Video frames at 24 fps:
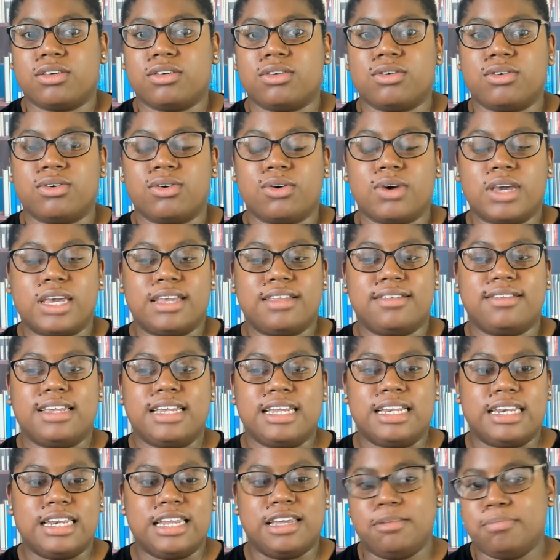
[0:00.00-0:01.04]
crazy
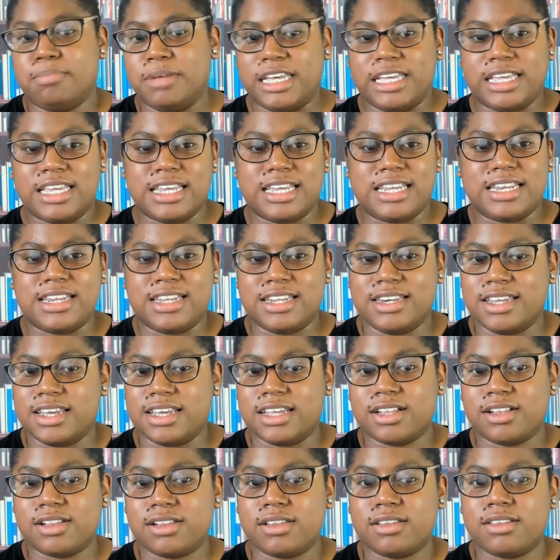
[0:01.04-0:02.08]
nitpicky
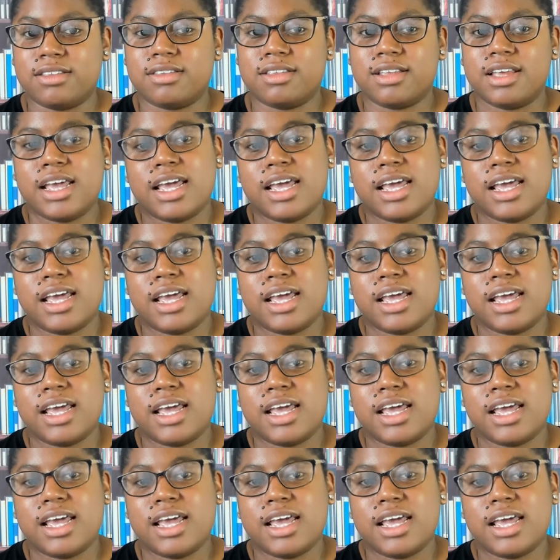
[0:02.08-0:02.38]
details